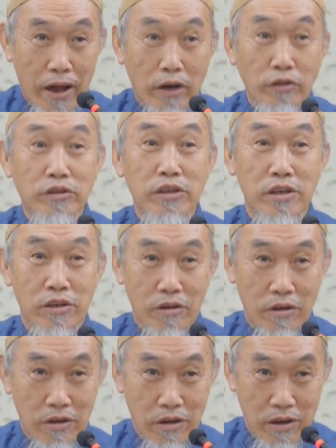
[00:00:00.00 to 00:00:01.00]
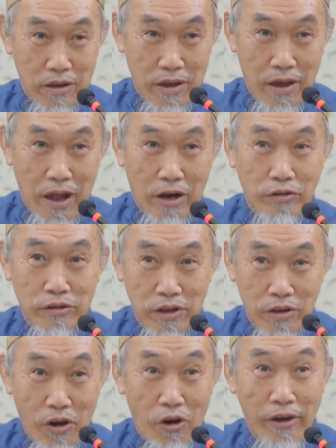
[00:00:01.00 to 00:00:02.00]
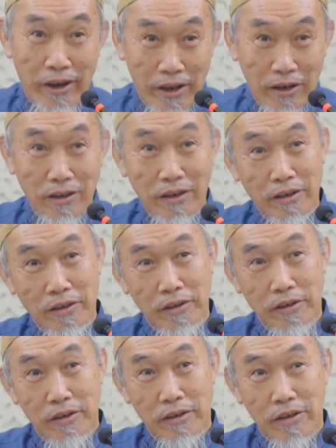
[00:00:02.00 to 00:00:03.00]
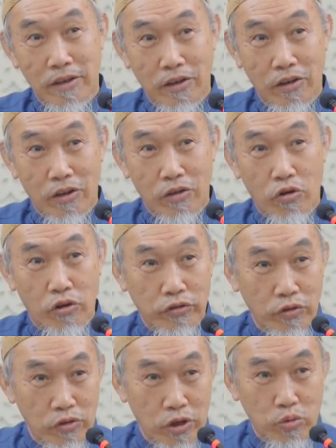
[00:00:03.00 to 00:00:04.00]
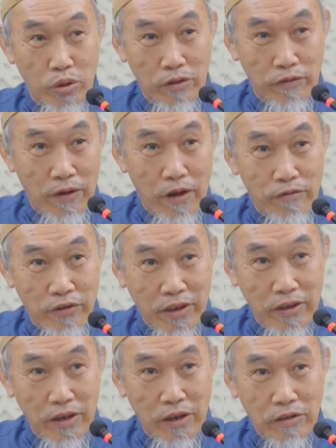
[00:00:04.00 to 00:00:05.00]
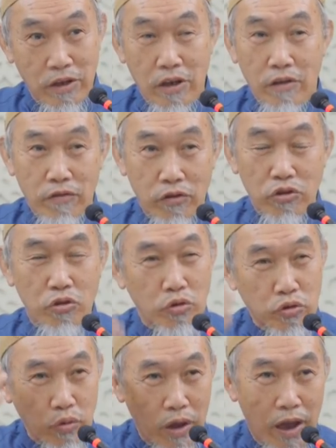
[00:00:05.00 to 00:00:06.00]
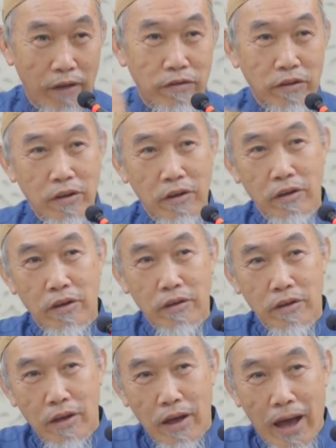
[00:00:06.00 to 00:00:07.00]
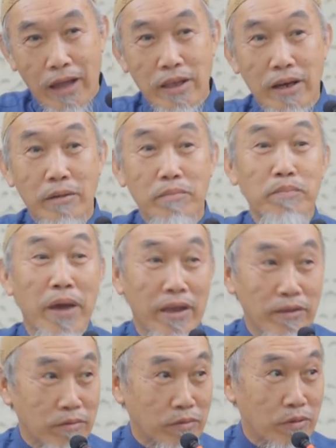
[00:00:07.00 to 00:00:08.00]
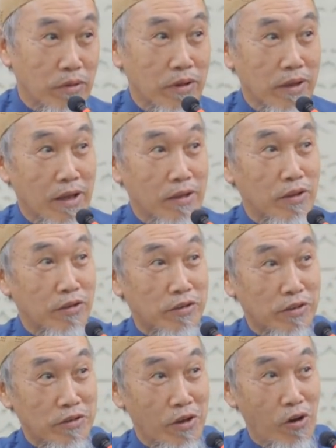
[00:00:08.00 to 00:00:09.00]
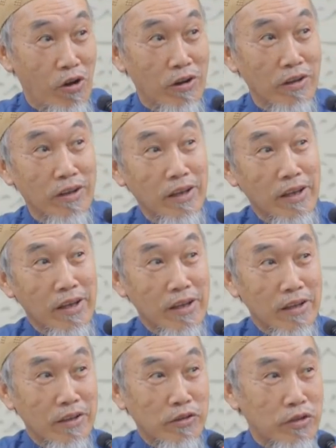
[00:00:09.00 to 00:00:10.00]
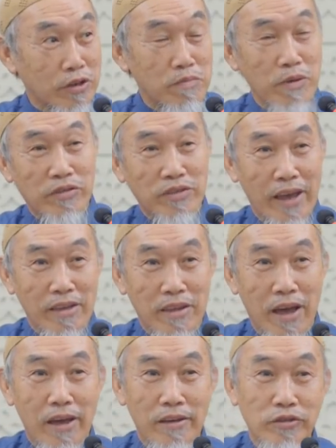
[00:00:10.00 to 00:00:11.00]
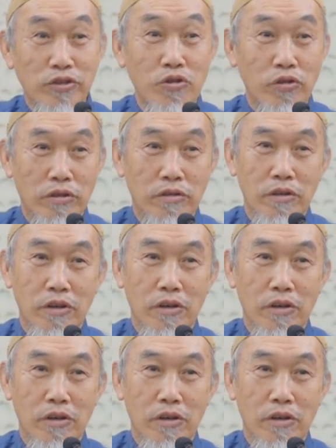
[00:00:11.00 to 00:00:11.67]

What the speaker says: healthy oil, costs only 25 ringgit for those who have other pain. And this is the oil. It's just beside there. It's good